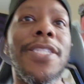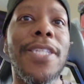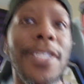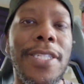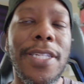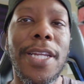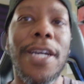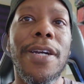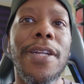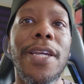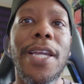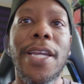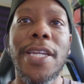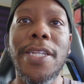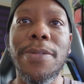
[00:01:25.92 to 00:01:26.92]
Francis and
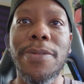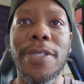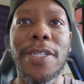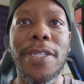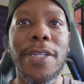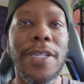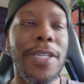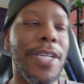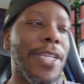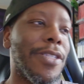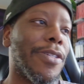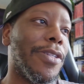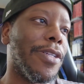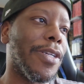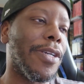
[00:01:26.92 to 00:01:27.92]
all that. He
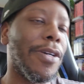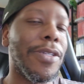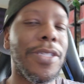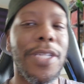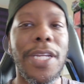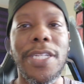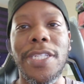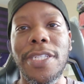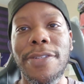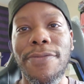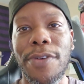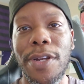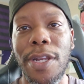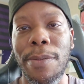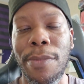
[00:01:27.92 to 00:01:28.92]
entered
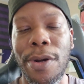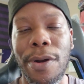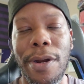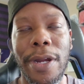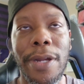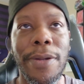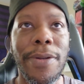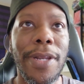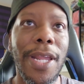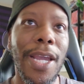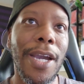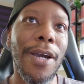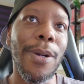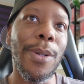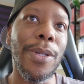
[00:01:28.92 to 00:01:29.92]
negotiations for Lamar.
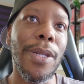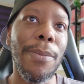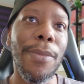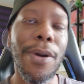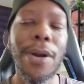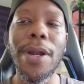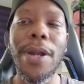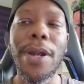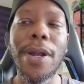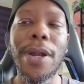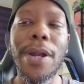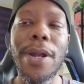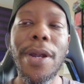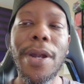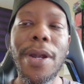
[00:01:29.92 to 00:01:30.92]
Now Lamar
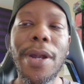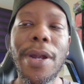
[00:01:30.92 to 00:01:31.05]
came